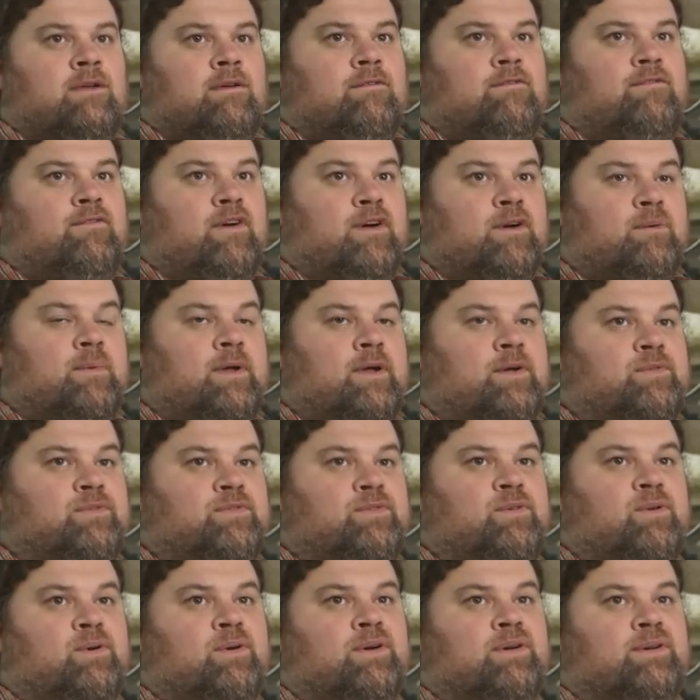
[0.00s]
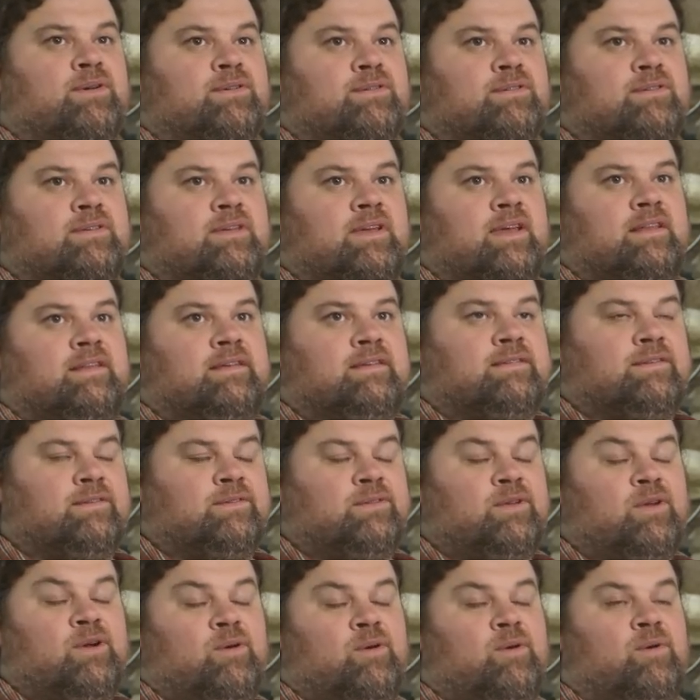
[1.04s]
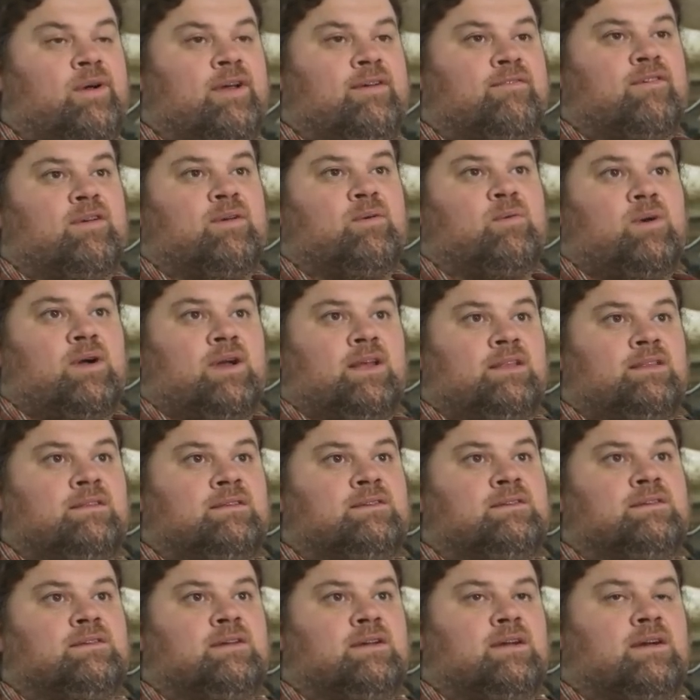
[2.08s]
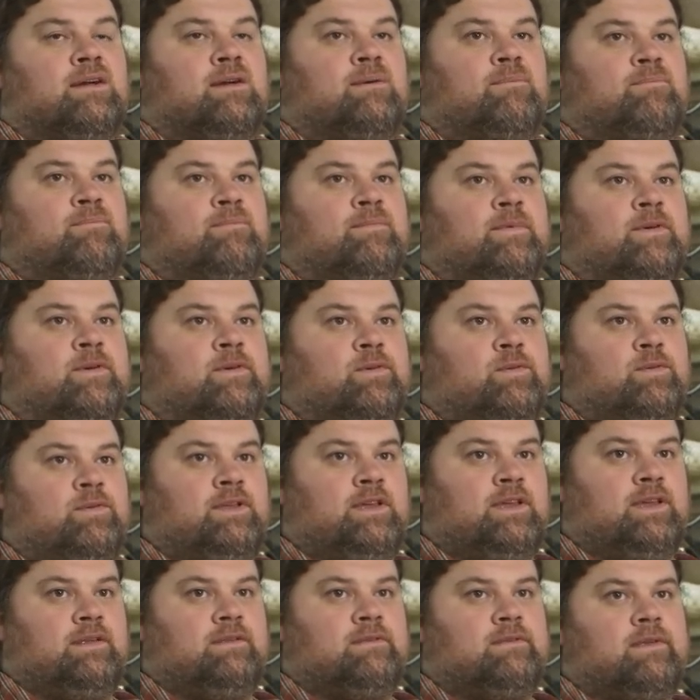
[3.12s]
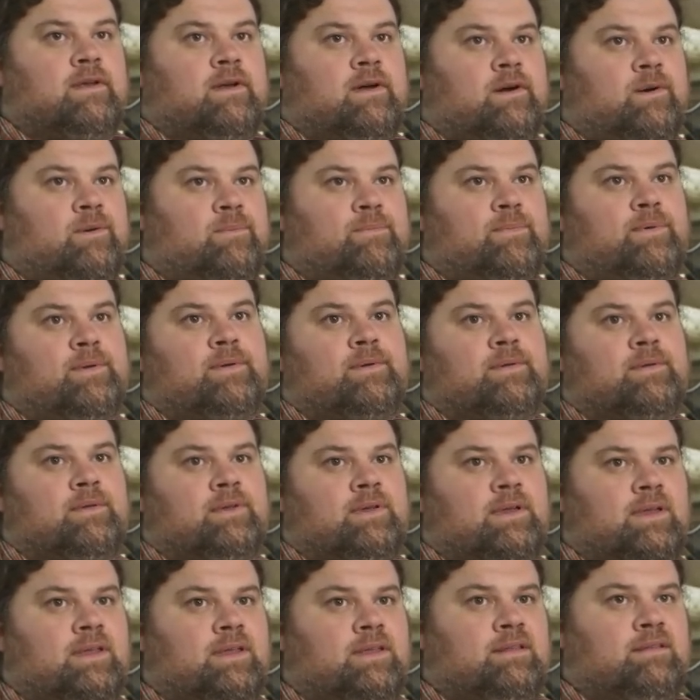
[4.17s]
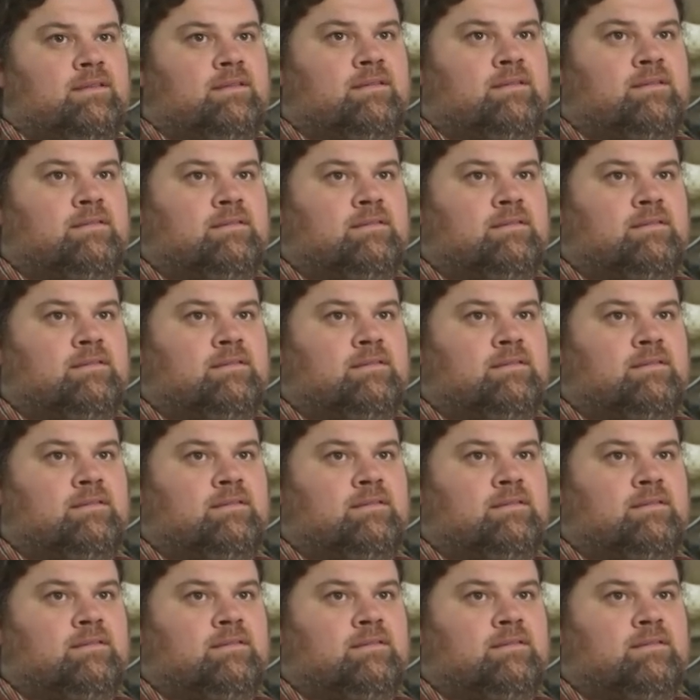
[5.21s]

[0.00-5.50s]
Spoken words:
farmhouse doors, getting to know everyone who needs help in